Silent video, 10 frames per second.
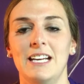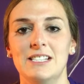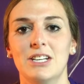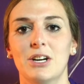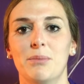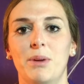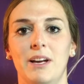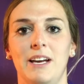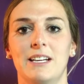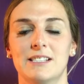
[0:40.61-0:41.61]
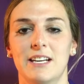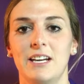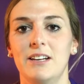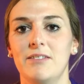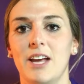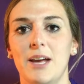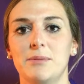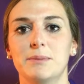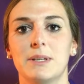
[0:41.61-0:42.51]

easier to play consecutive games